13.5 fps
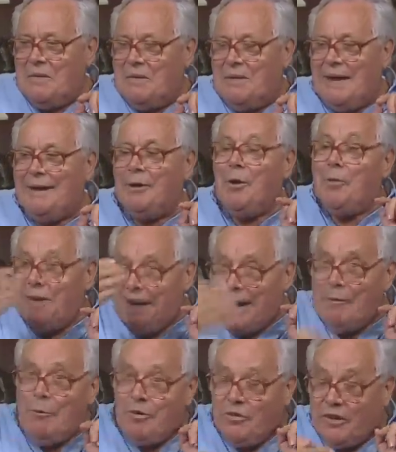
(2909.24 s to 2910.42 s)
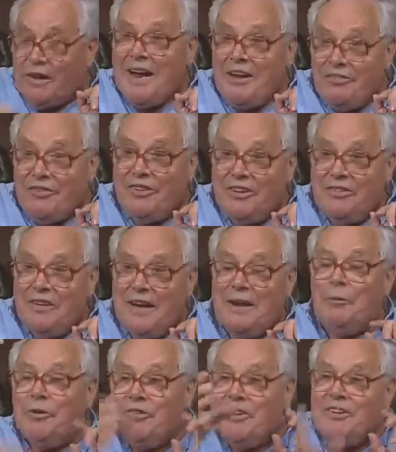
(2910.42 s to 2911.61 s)
later on when I was arrested and I
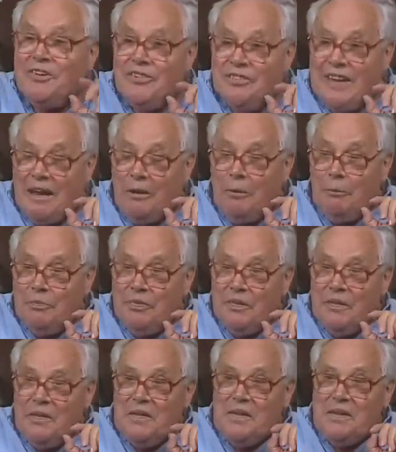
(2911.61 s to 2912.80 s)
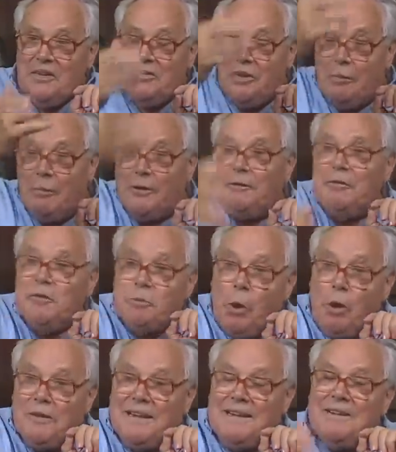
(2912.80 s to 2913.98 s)
was in the cell, somebody was
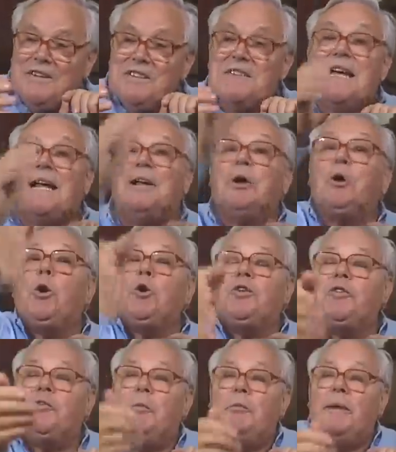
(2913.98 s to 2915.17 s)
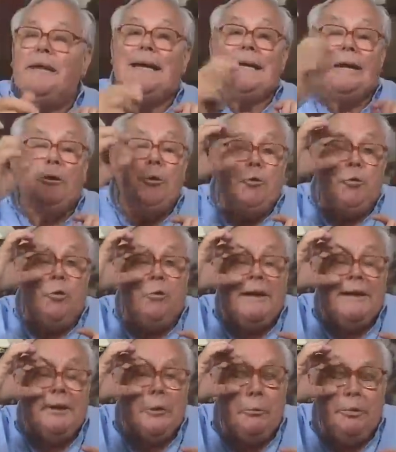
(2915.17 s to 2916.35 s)
brought in the cell across from me, and I looked through my
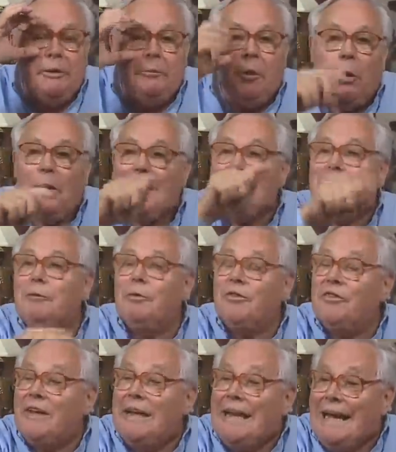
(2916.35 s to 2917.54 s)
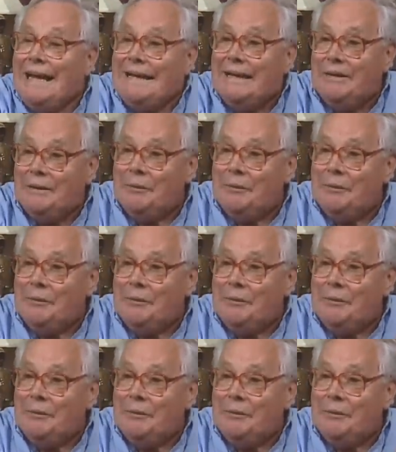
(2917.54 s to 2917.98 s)
little peephole, and it was the lady.